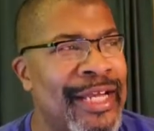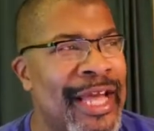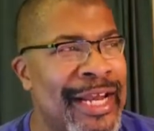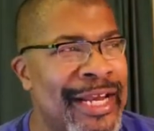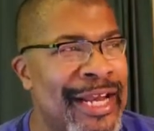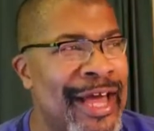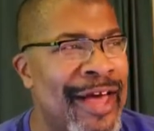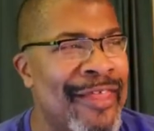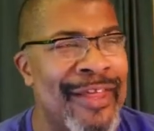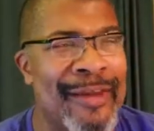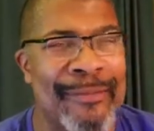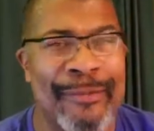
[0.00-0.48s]

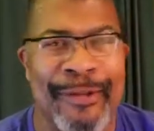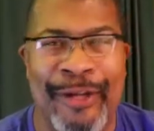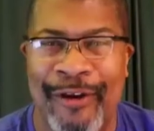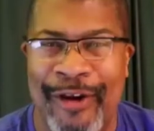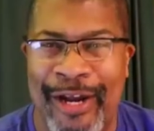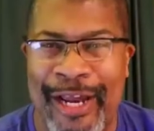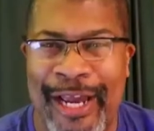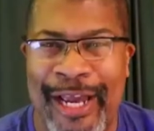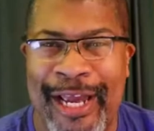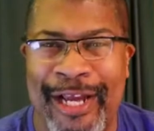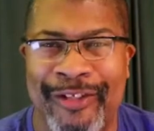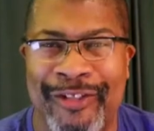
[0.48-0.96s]
And now that I'm
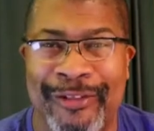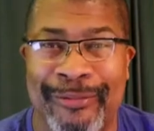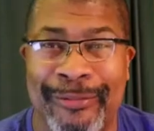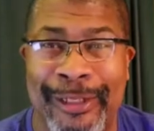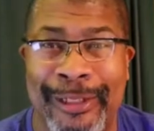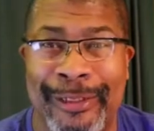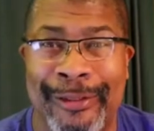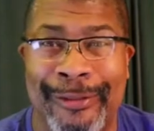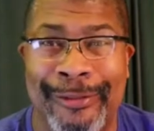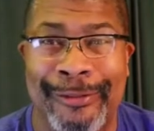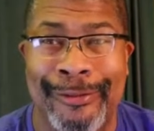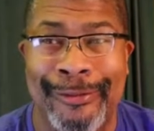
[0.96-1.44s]
their age, I'm
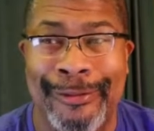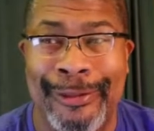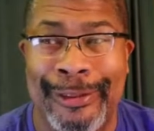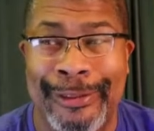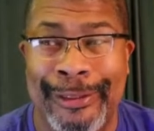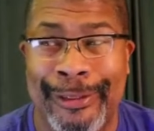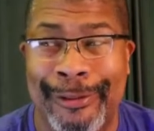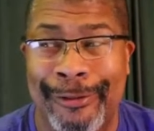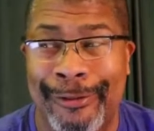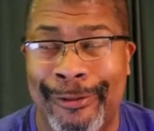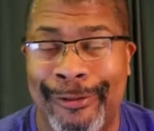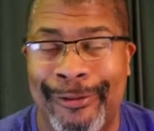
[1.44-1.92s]
like, oh,
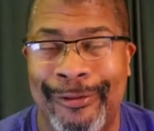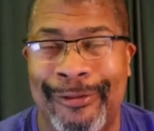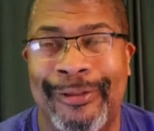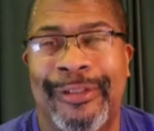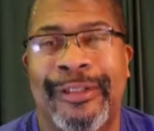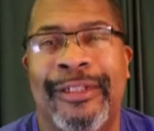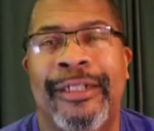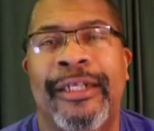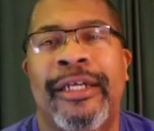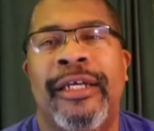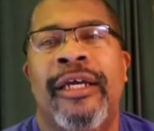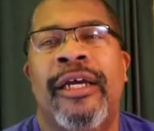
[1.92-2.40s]
not that old.
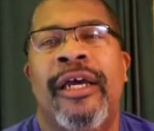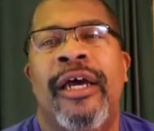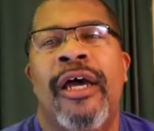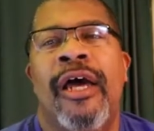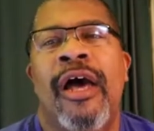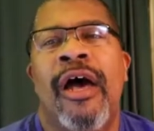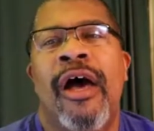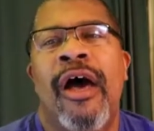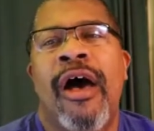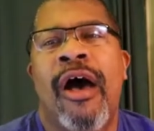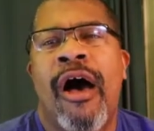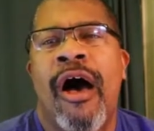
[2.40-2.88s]

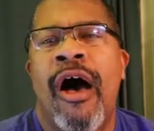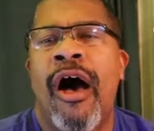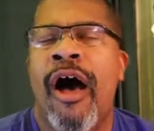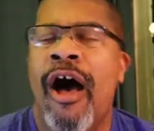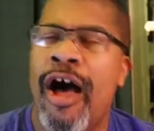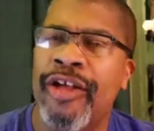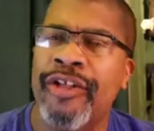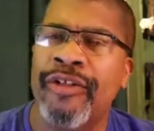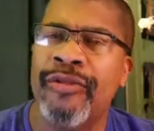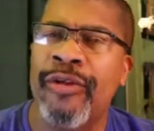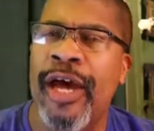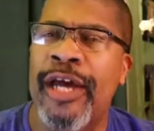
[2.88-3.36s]

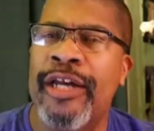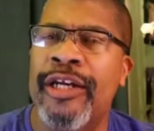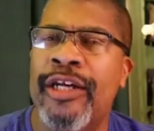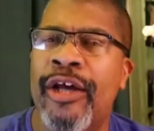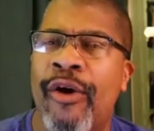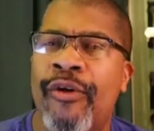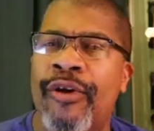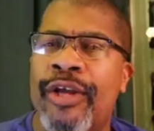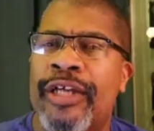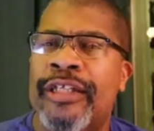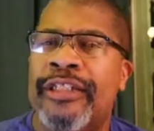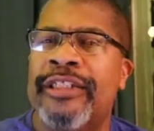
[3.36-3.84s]
Also, I
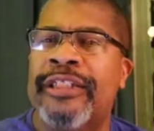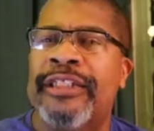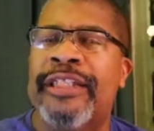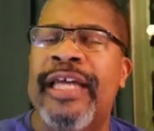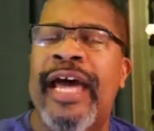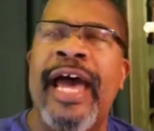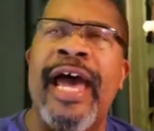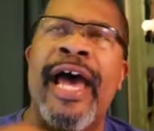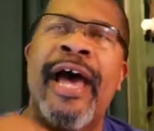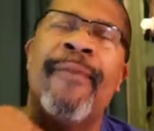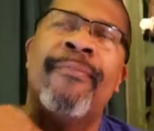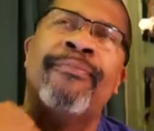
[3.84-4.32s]
noticed
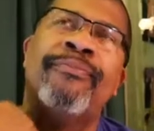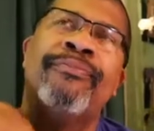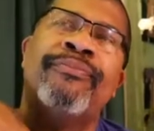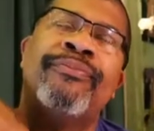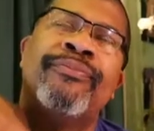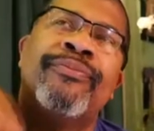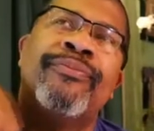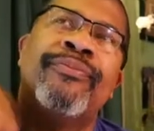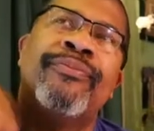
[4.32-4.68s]
that